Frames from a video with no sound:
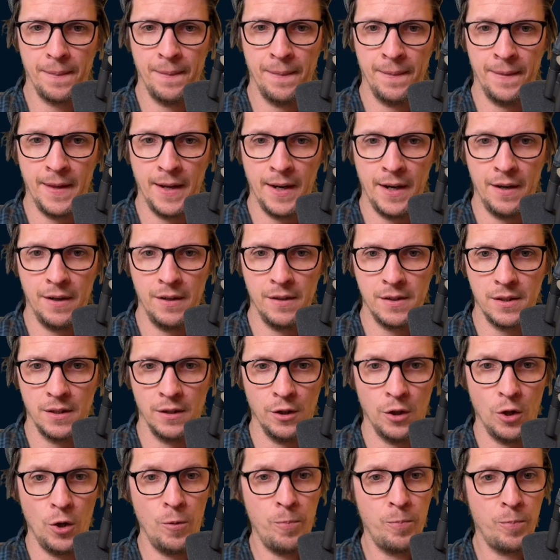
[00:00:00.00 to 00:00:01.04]
There's
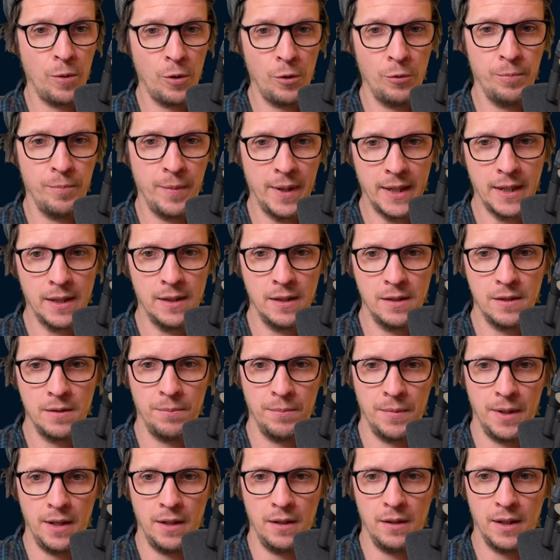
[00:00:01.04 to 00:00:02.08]
an upload
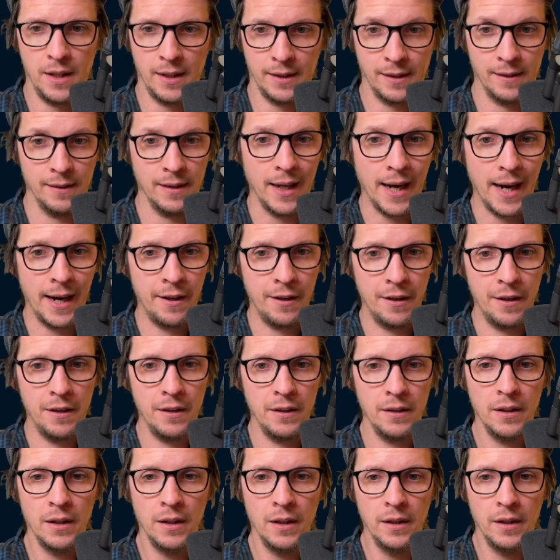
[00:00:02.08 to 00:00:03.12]
mechanism here that can
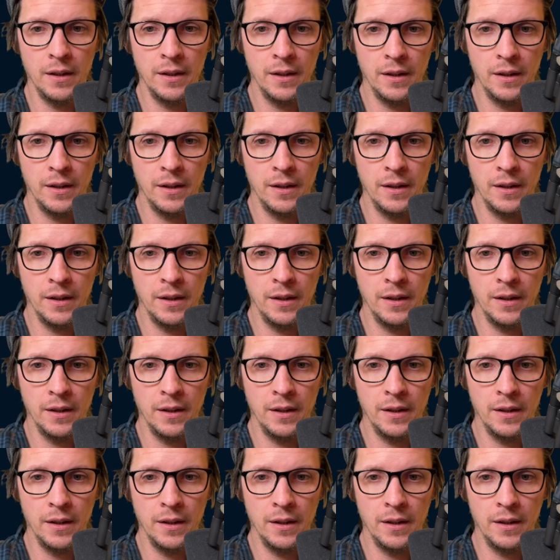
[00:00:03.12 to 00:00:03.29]
error